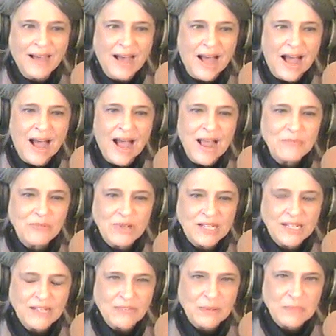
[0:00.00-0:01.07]
I'm
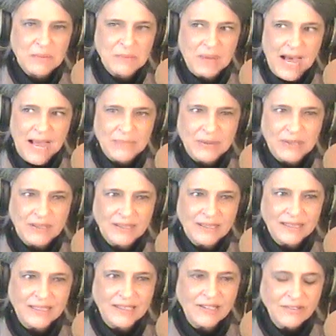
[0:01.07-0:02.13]
reading from the Bible.
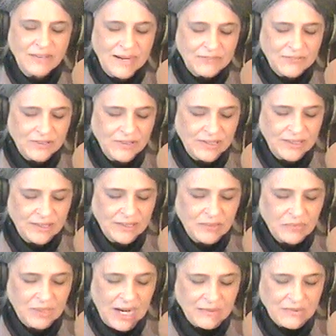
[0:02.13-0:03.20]
Year after year,
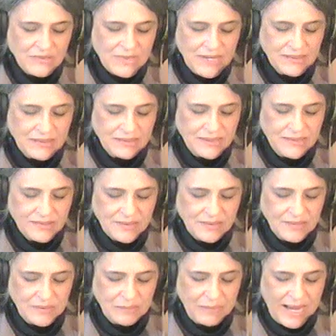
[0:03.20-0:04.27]
when I was sent a list
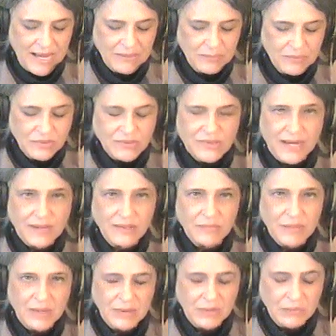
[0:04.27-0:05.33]
of the banned books I could
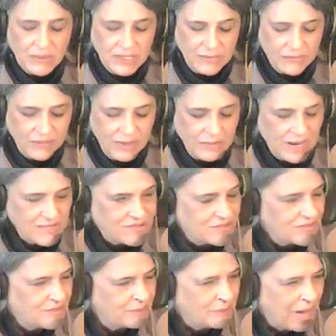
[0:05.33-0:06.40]
maybe read from, I'd
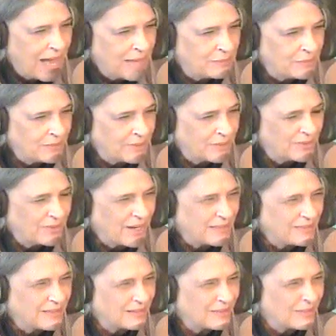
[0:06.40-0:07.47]
see the Bible there, and
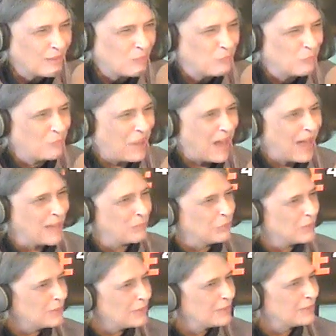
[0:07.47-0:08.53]
I'd think, the
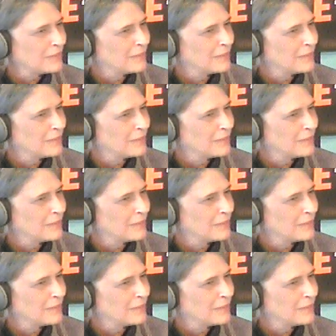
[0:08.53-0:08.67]
Bible?